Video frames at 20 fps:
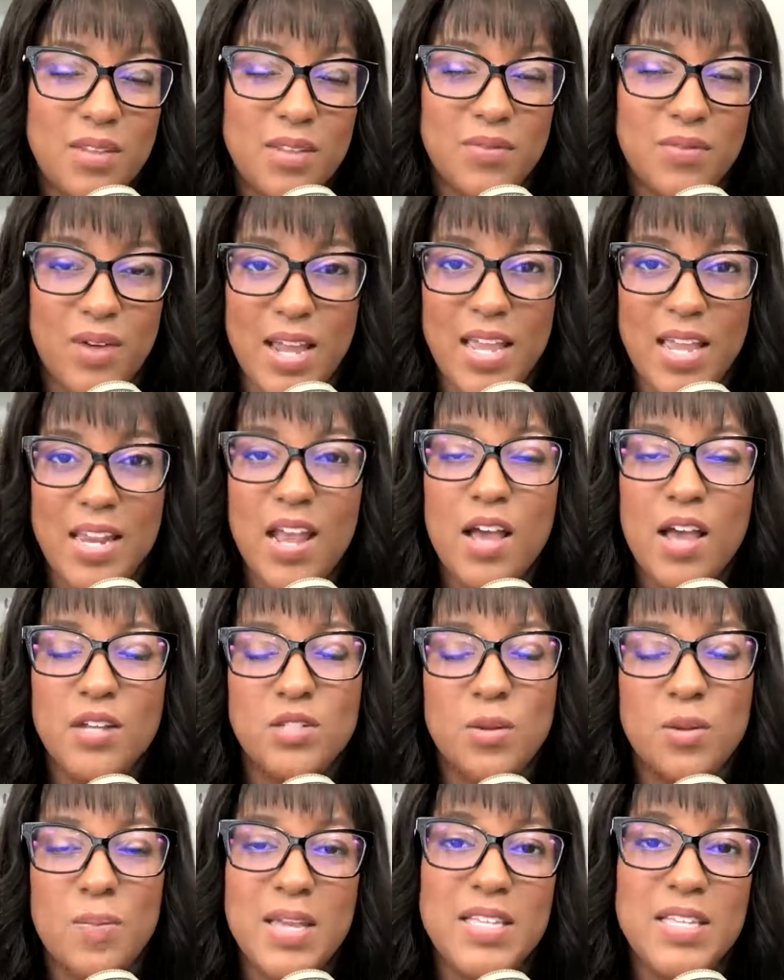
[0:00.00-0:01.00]
Right.
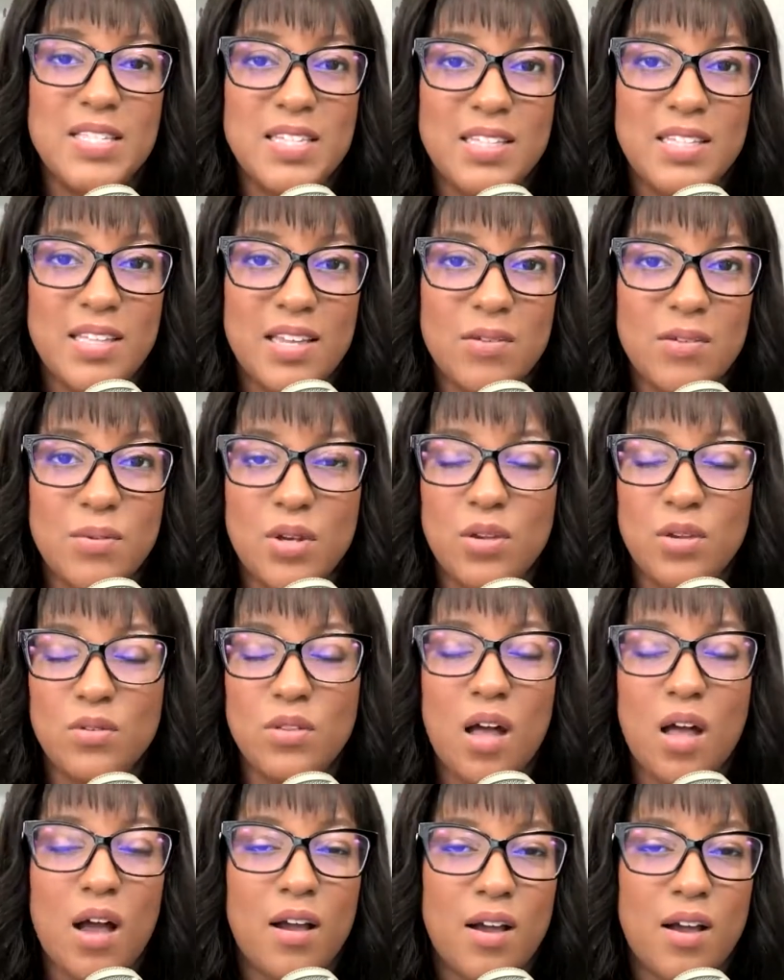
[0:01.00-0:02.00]
So basically, when you
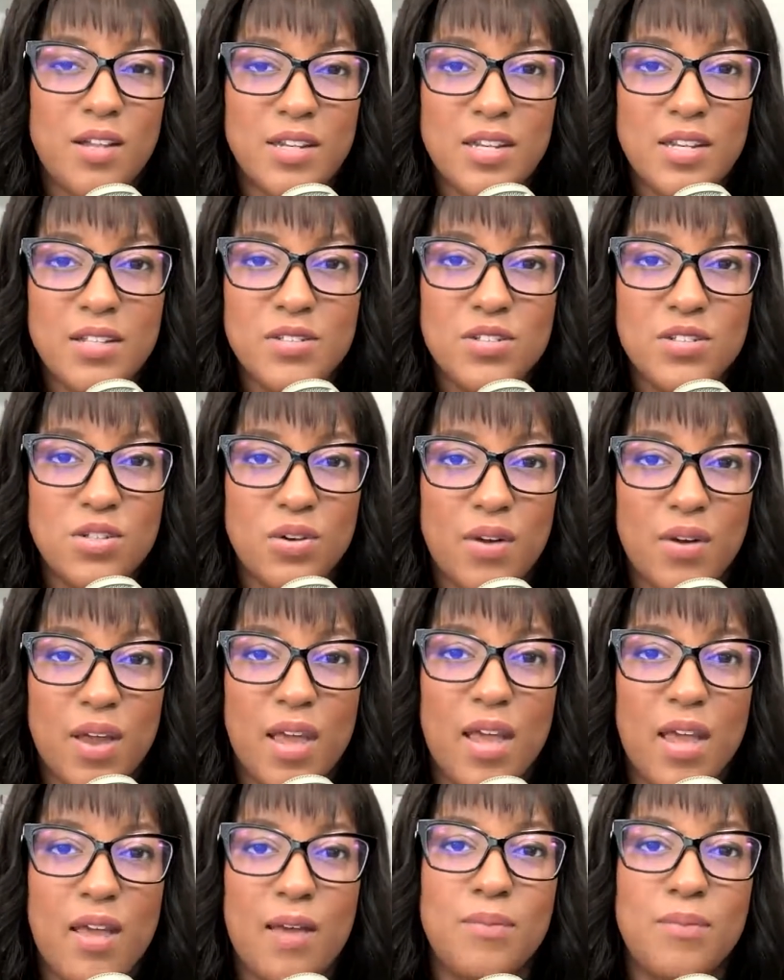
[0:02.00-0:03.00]
log on to
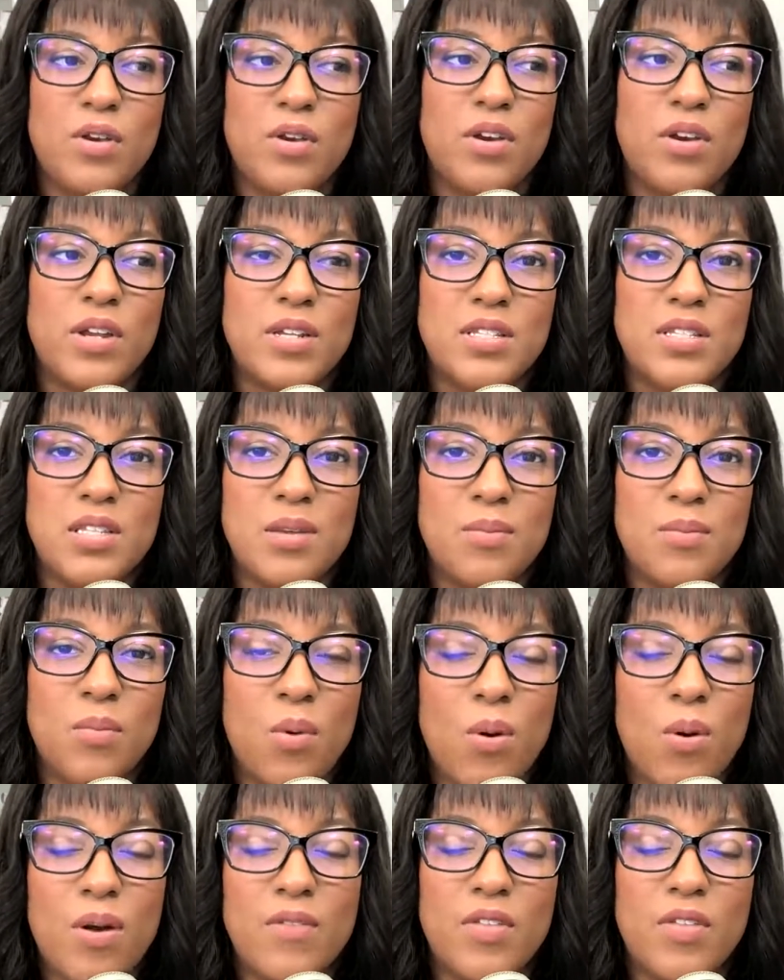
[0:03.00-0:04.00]
Instagram, you're going to see
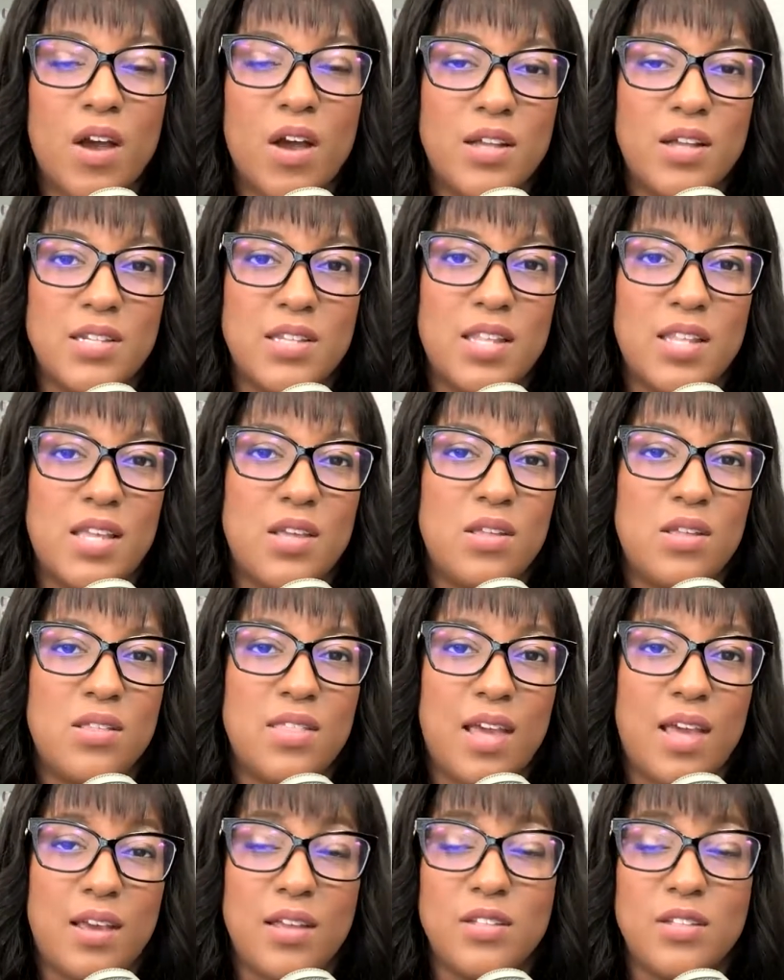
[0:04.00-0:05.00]
more of the content
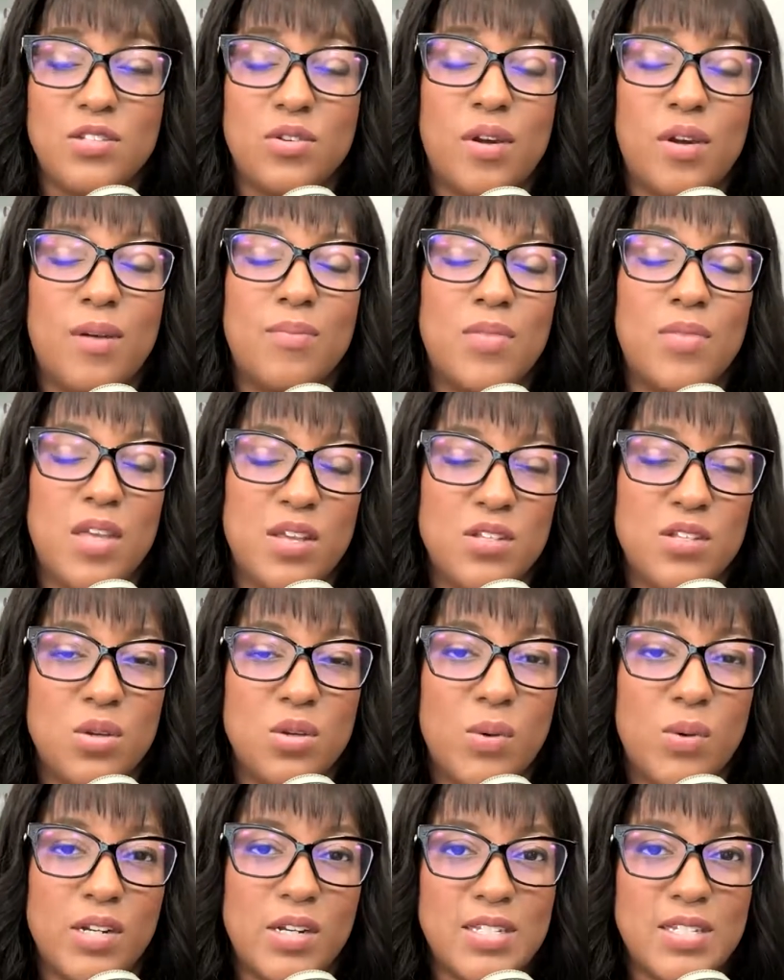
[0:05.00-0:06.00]
that Instagram thinks
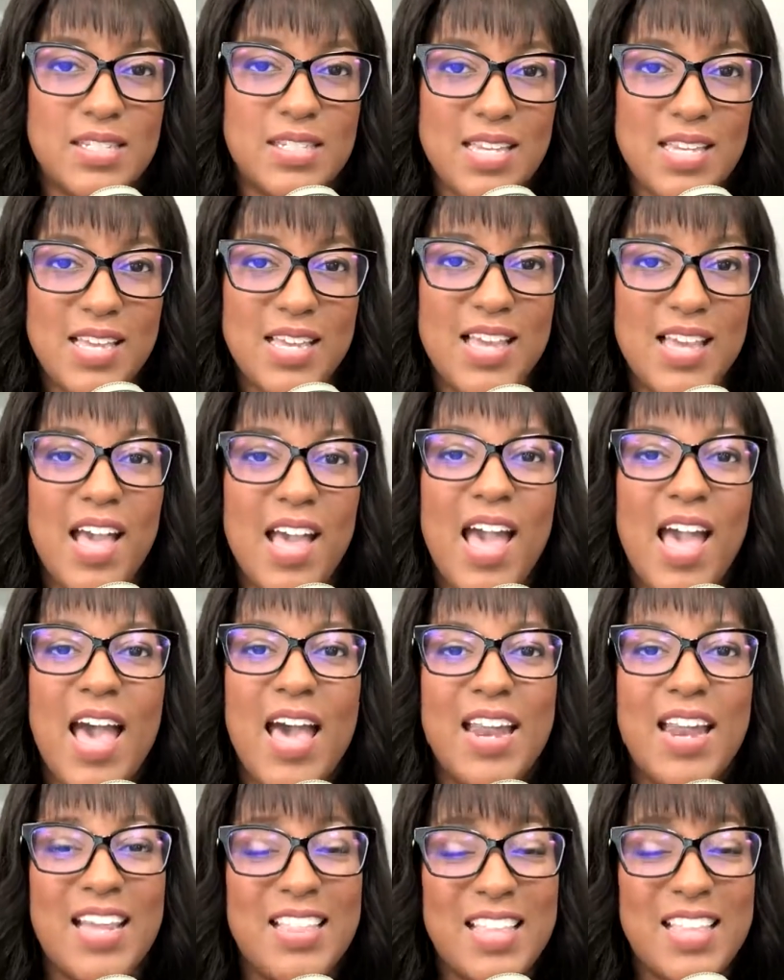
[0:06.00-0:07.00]
you want to see.
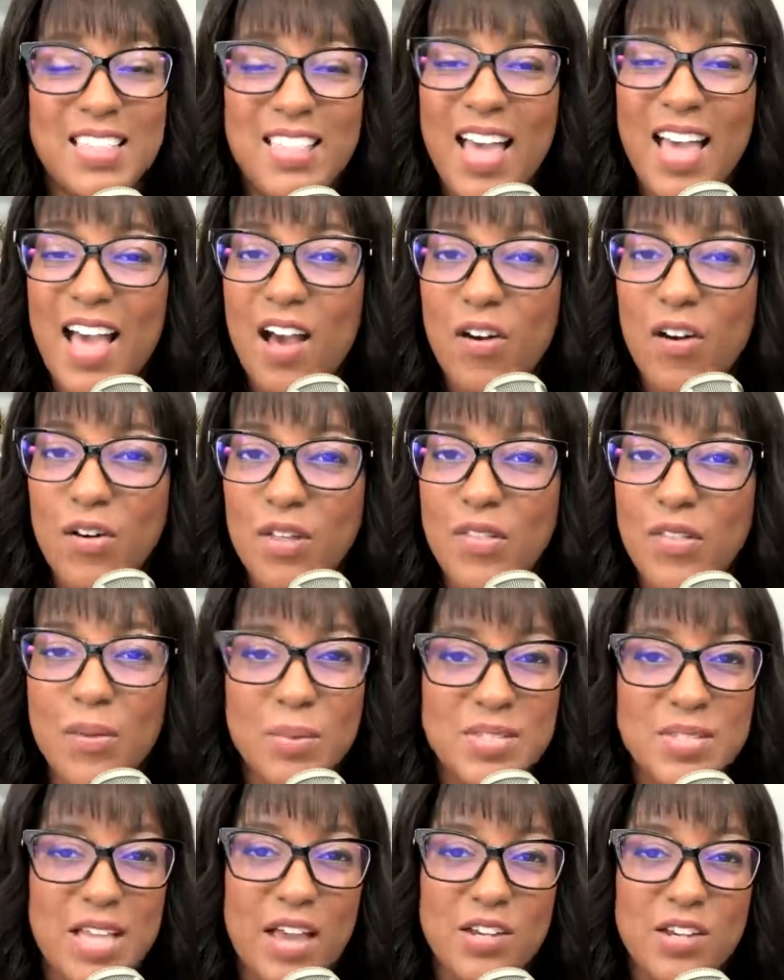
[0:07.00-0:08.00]
And I think the
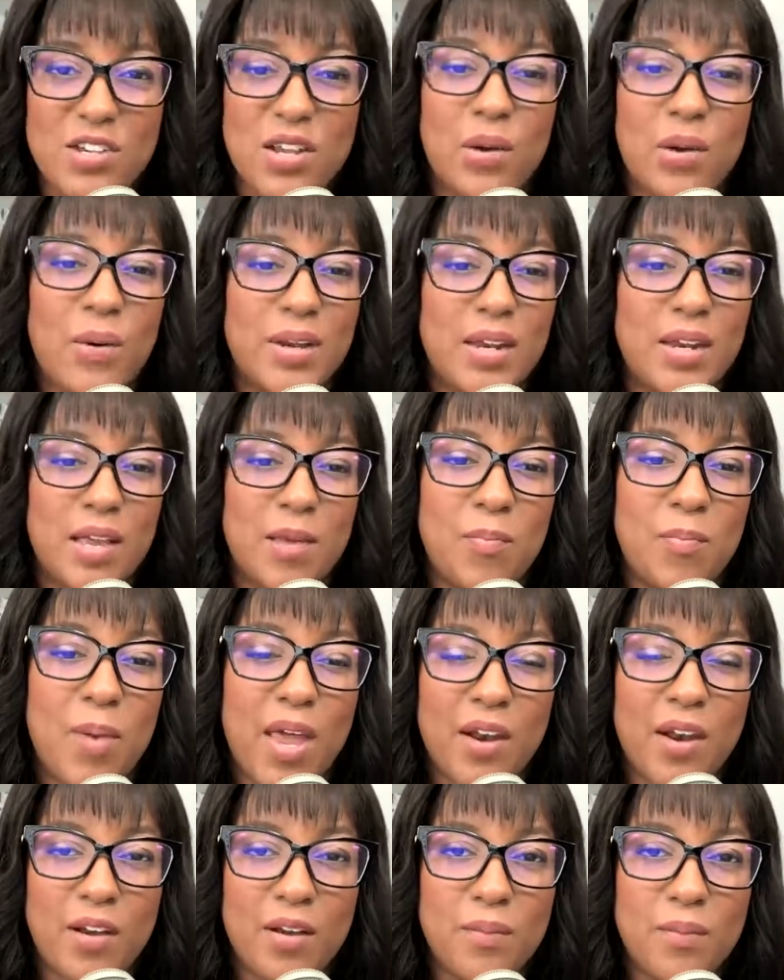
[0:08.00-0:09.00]
algorithm is actually going to get
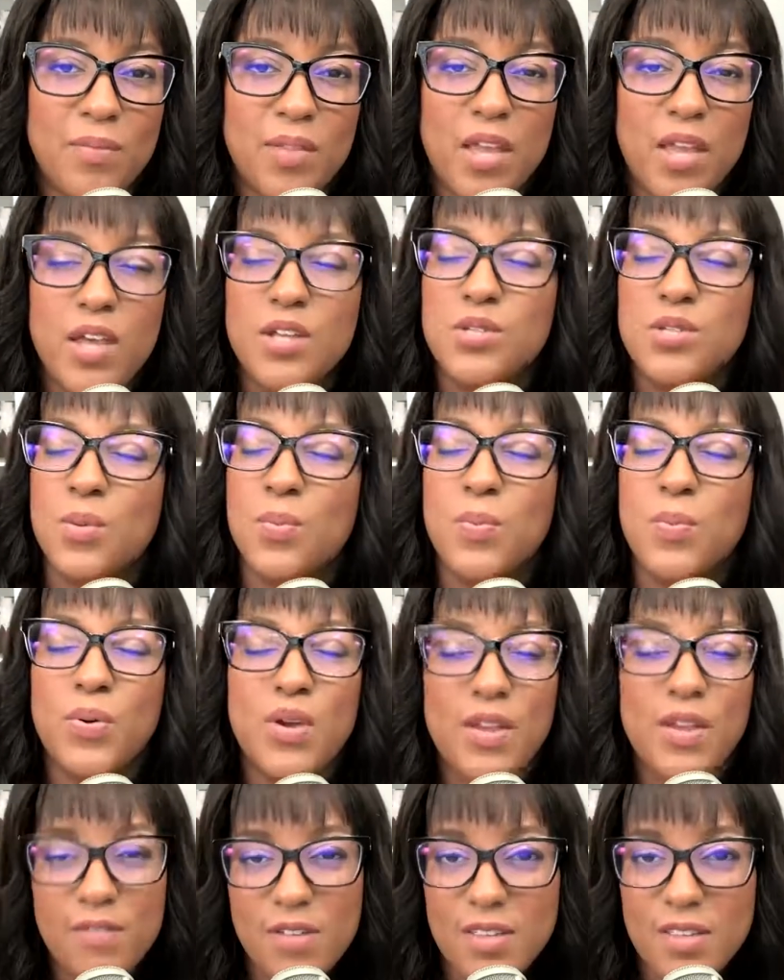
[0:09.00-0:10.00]
better. So
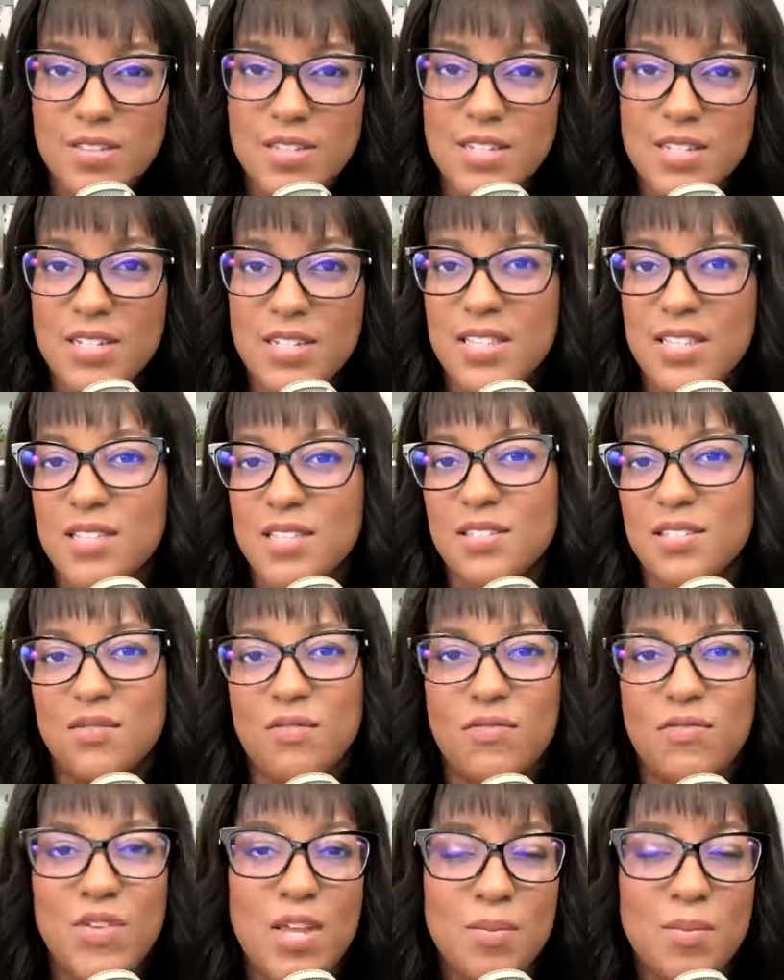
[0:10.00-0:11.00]
previously to
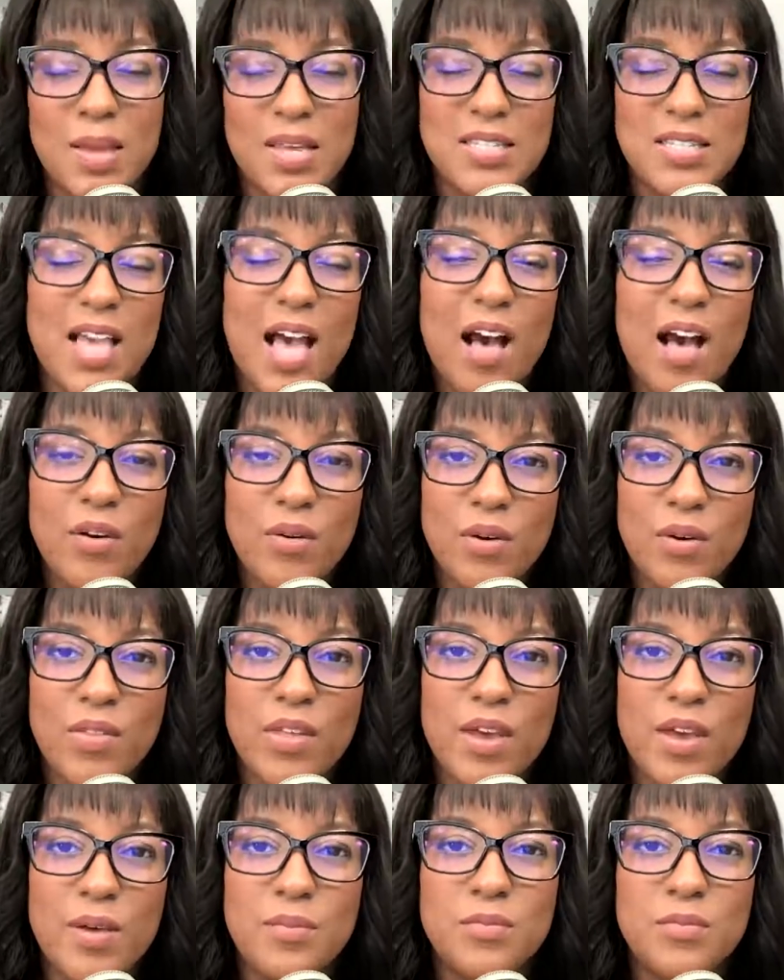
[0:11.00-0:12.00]
these feed-based
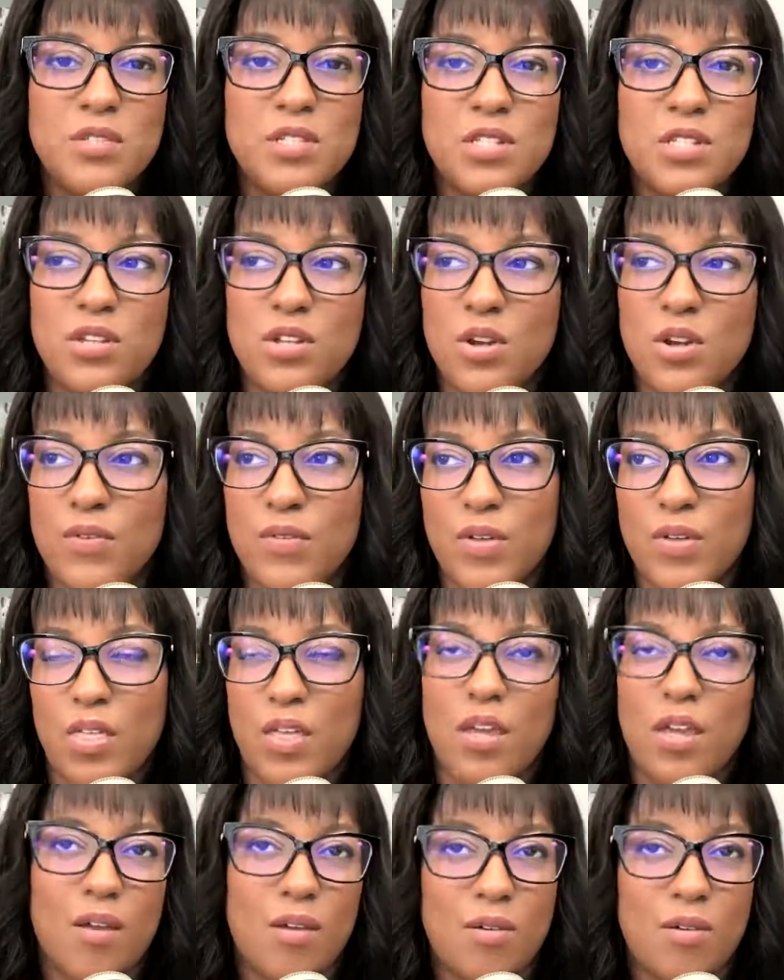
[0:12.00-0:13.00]
algorithms, if we
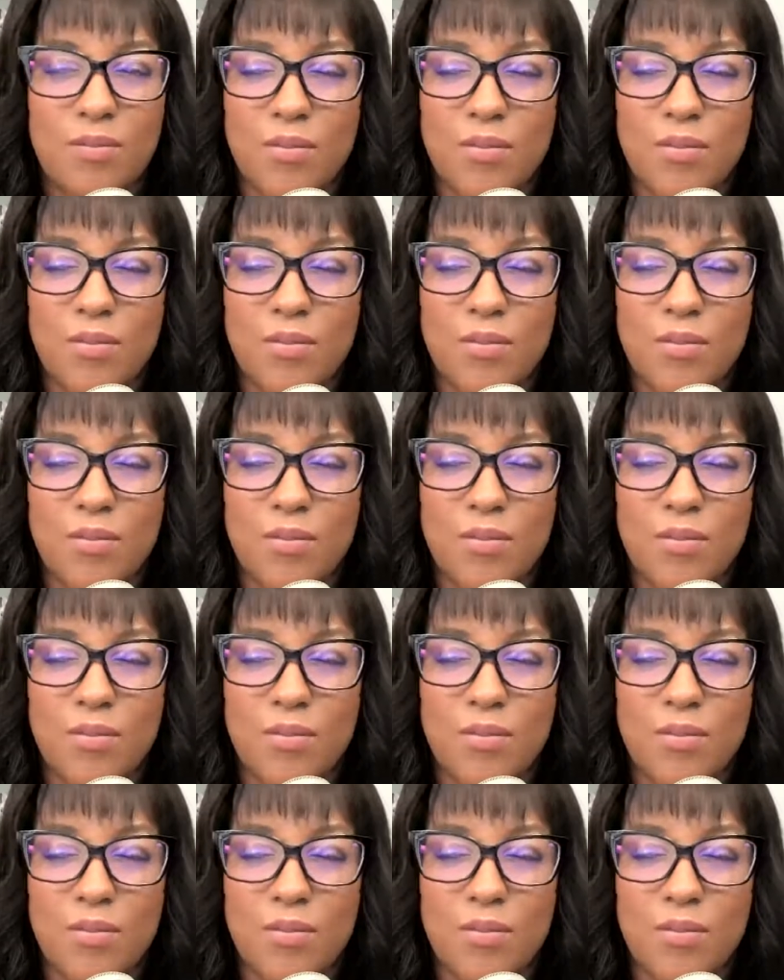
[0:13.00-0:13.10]
think